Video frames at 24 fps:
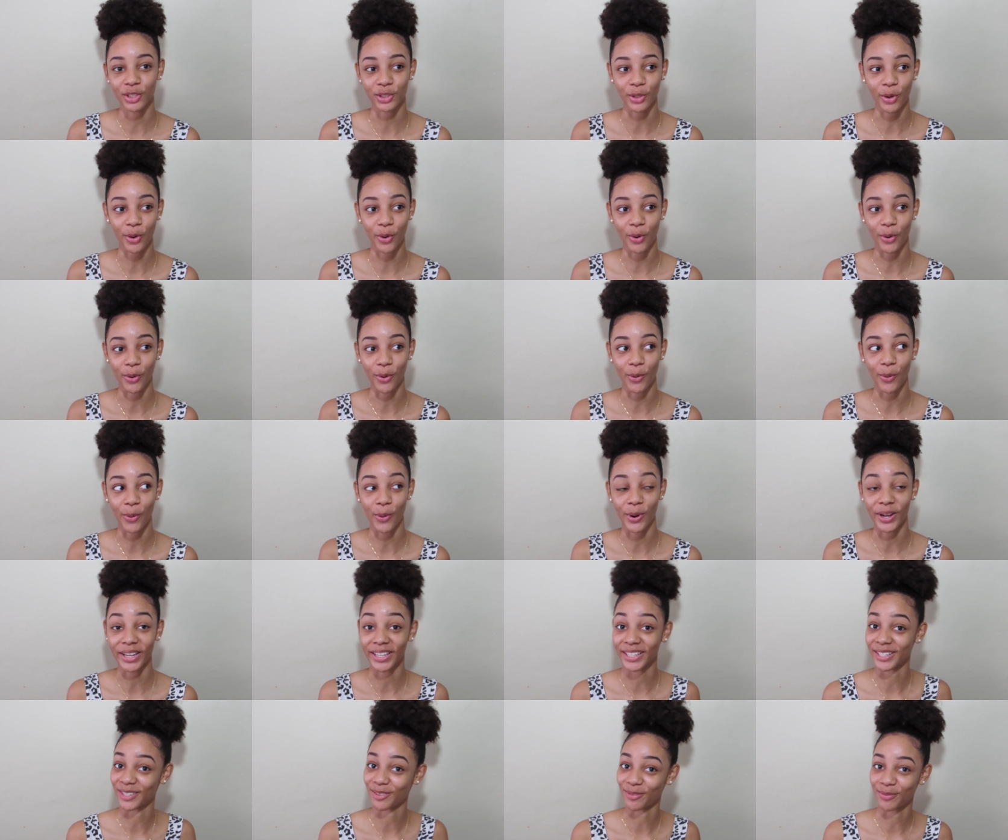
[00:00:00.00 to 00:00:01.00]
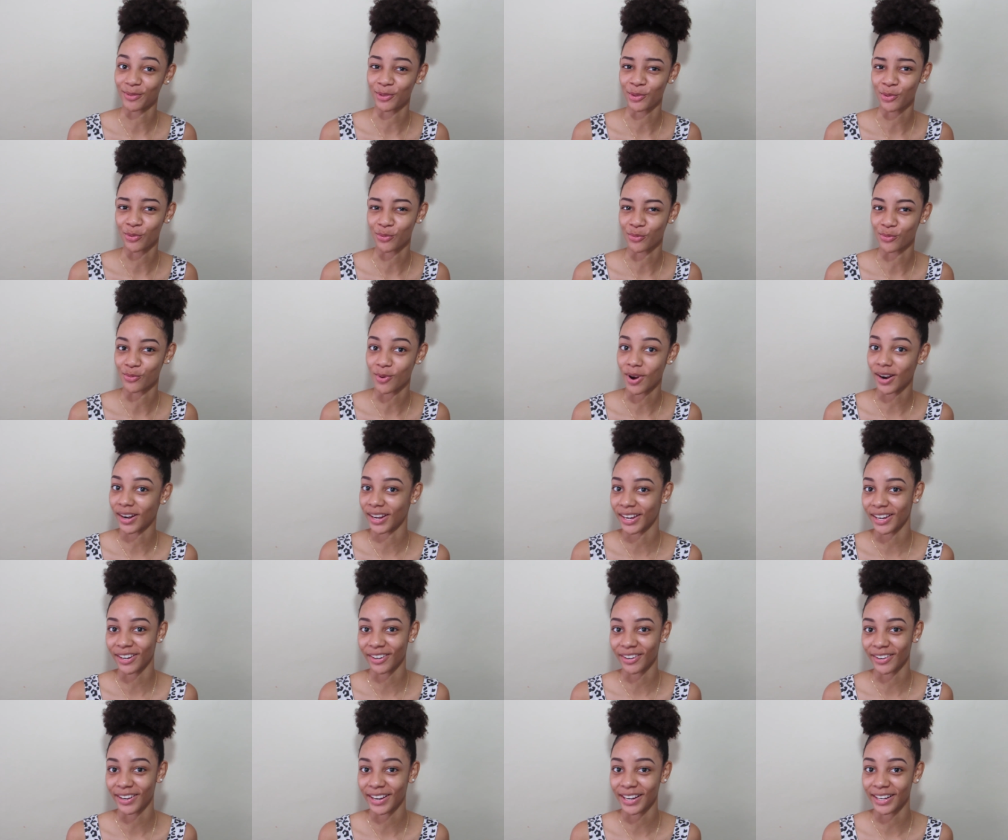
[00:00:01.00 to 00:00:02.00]
So if you
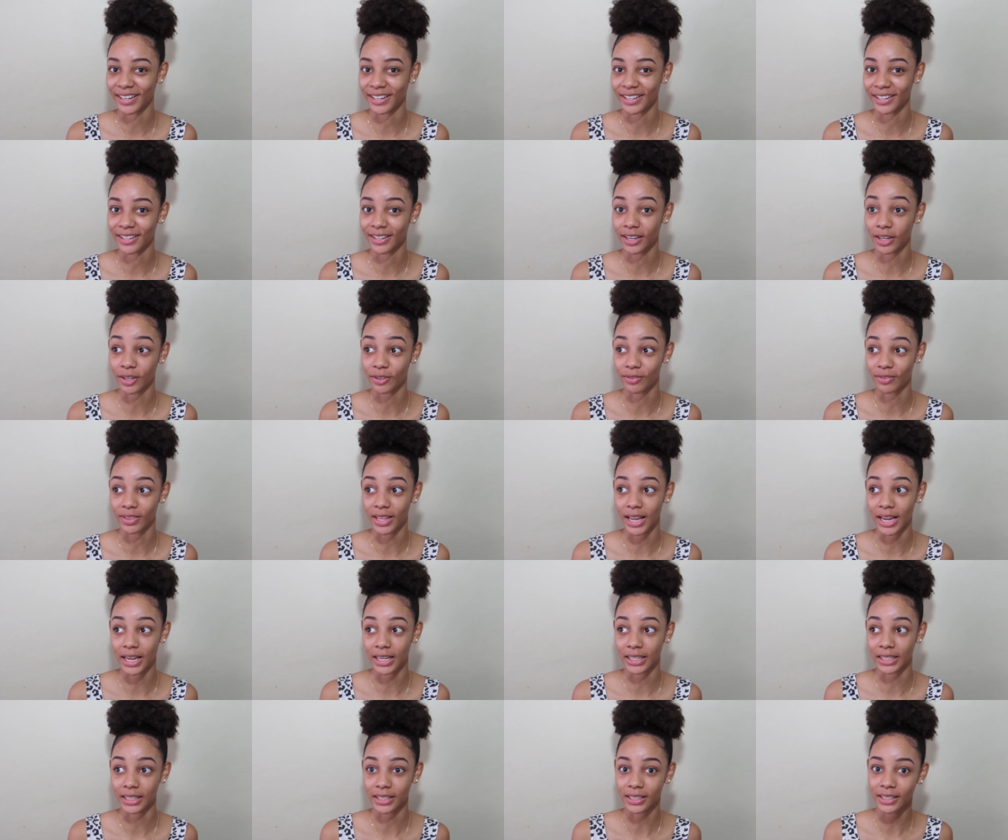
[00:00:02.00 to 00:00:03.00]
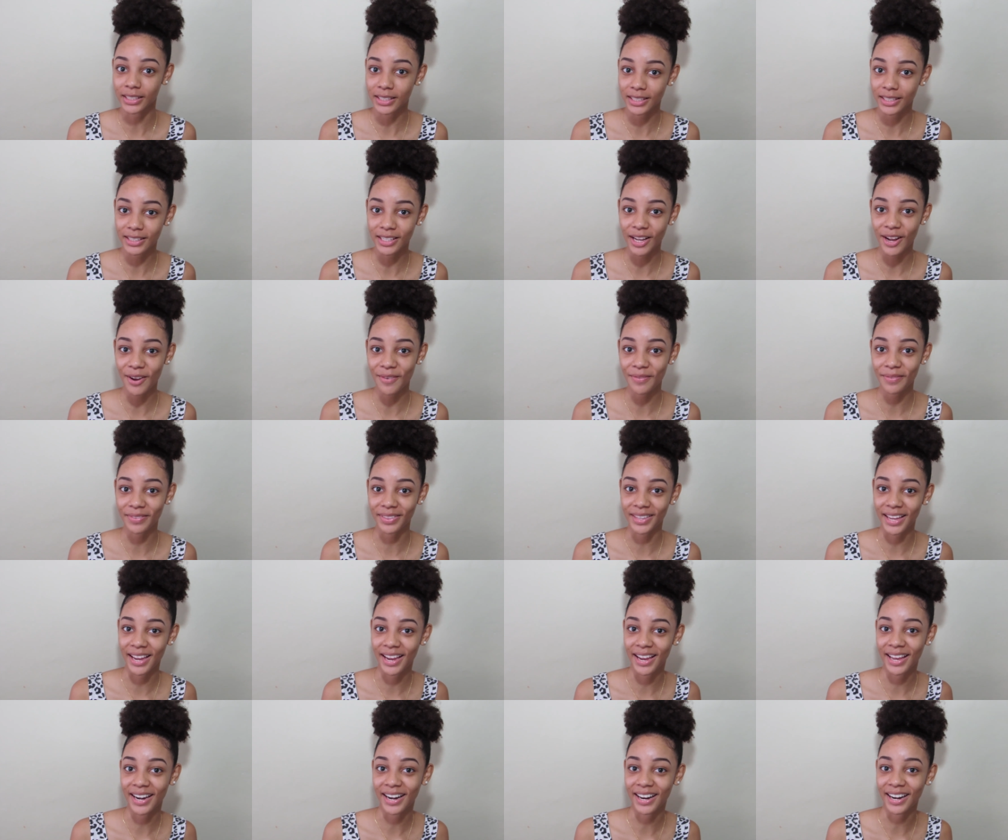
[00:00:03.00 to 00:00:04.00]
want to hear any of that good stuff,
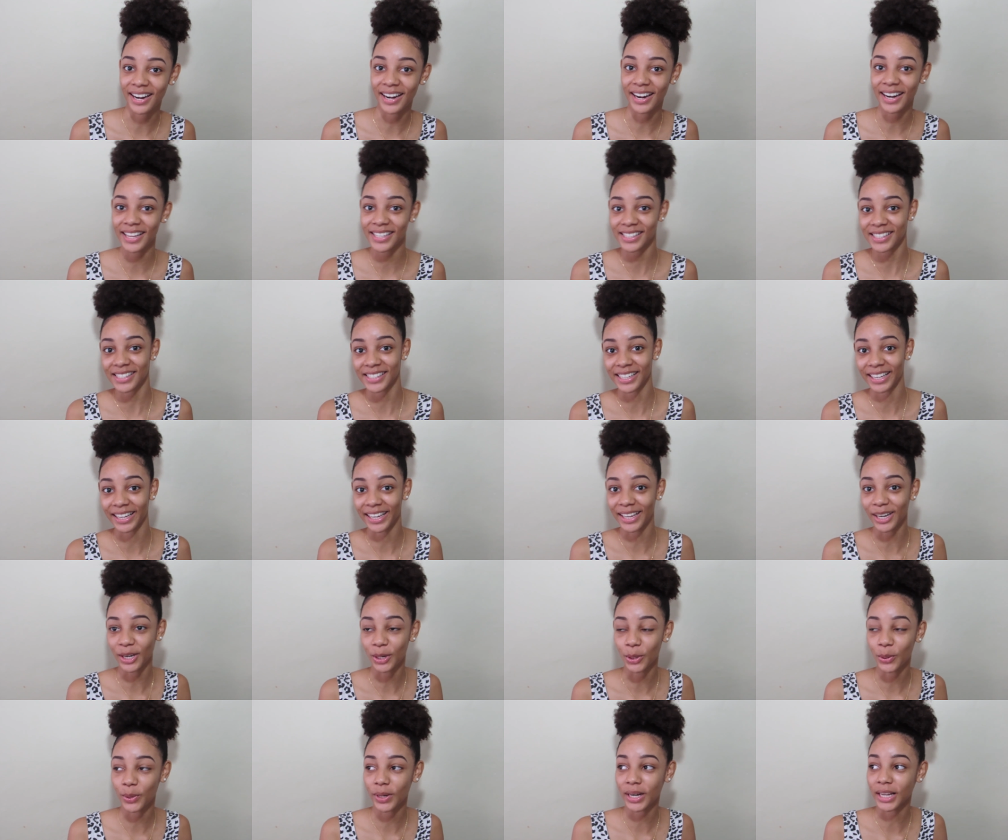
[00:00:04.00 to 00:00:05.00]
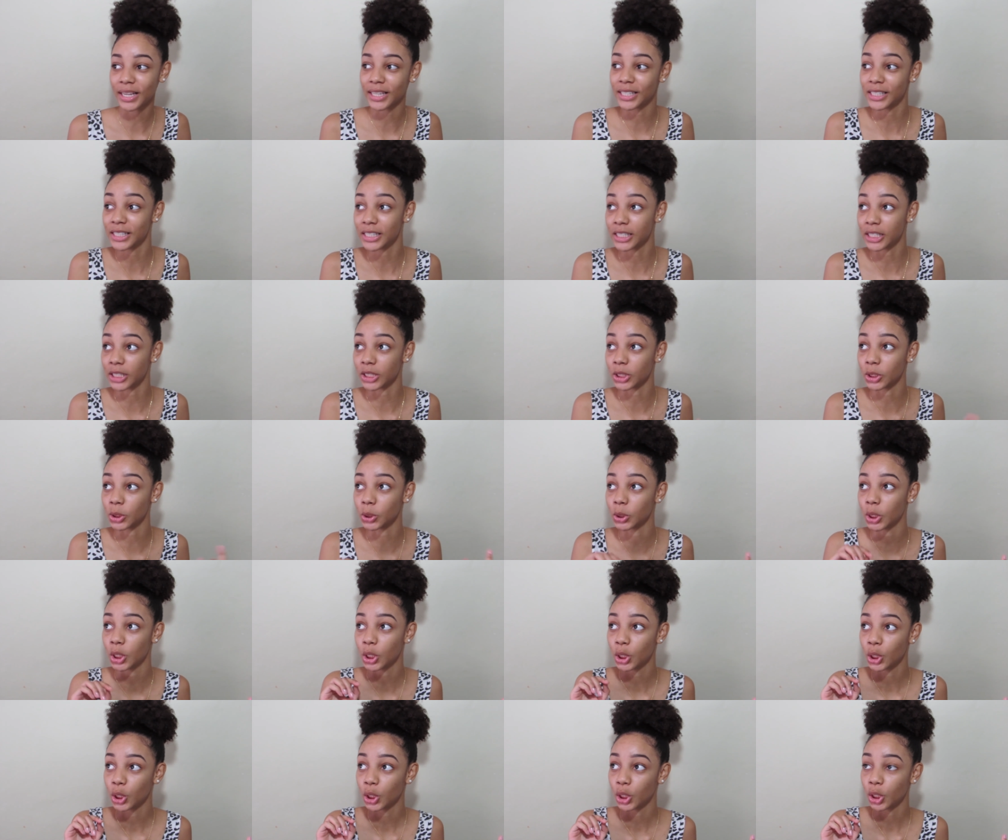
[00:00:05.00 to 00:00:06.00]
then let's get on
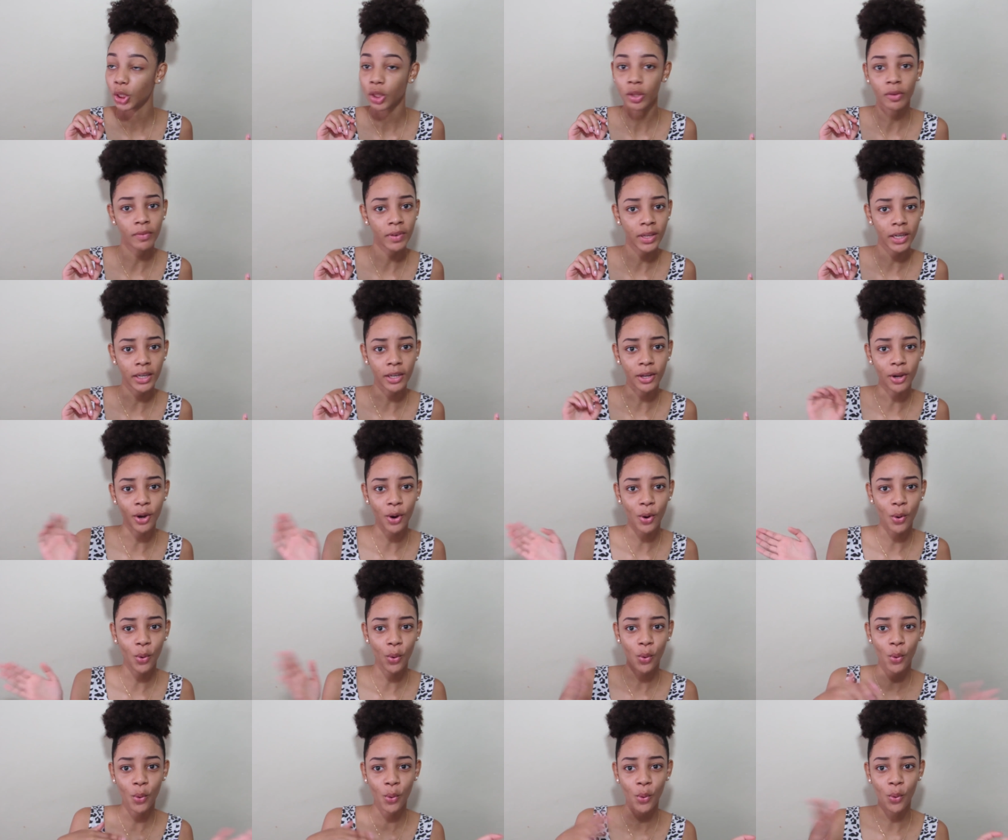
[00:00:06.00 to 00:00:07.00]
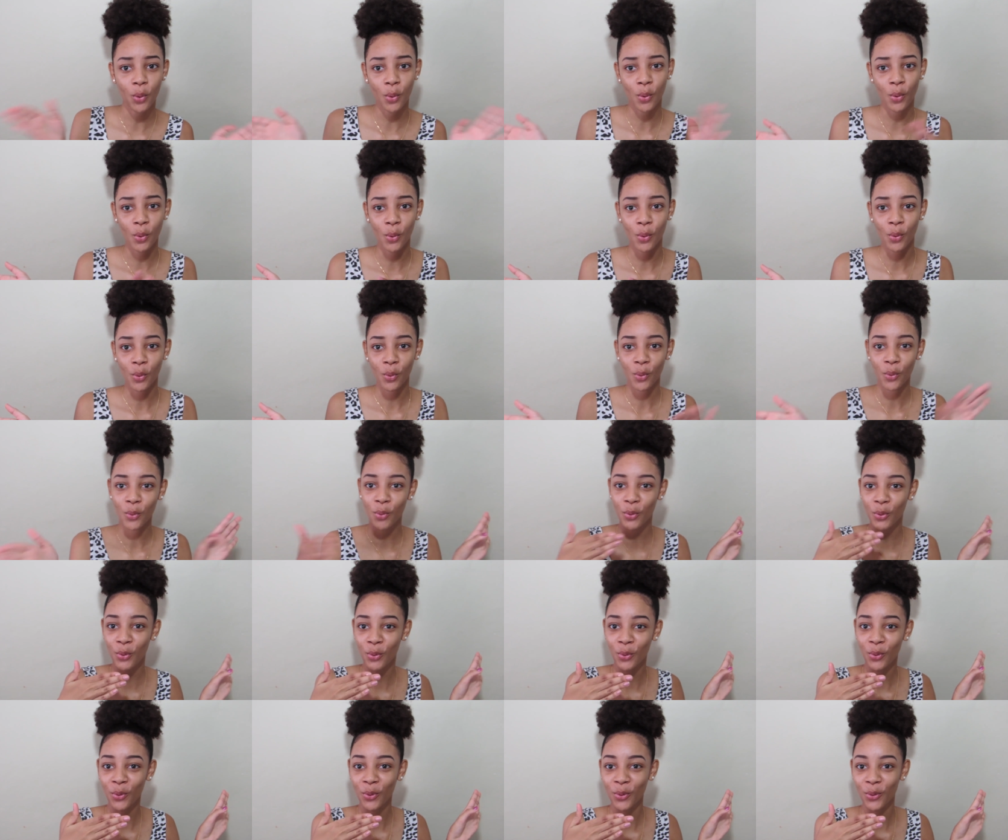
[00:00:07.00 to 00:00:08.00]
into the video.
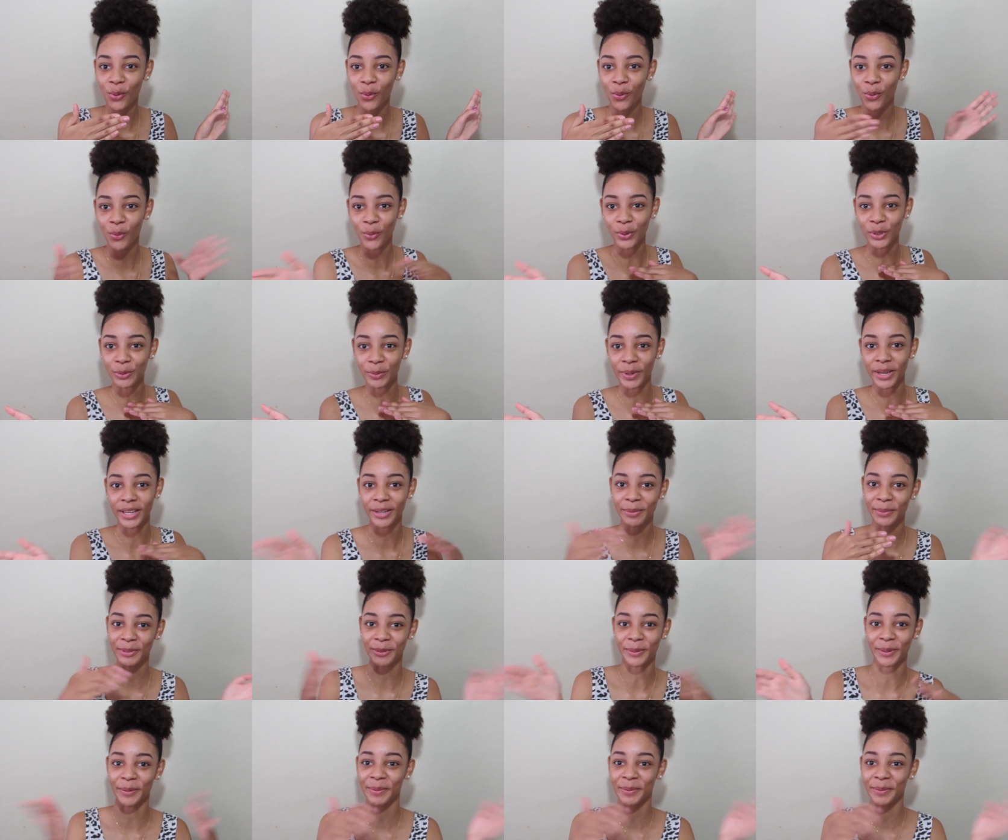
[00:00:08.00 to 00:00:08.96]
Which way?